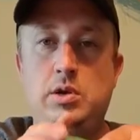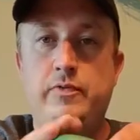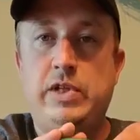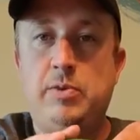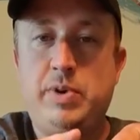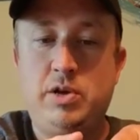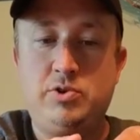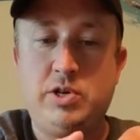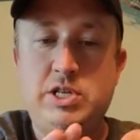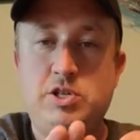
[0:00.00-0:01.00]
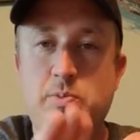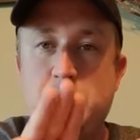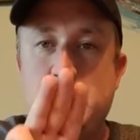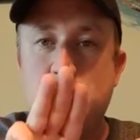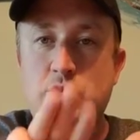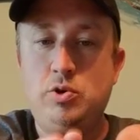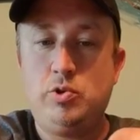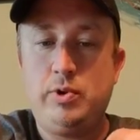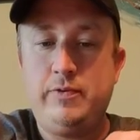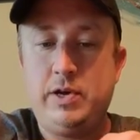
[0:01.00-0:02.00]
Flower petals are each going to be about 2 to
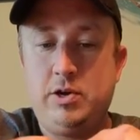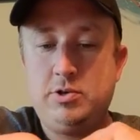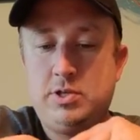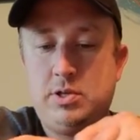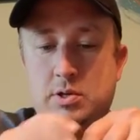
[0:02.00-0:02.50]
3 fingers.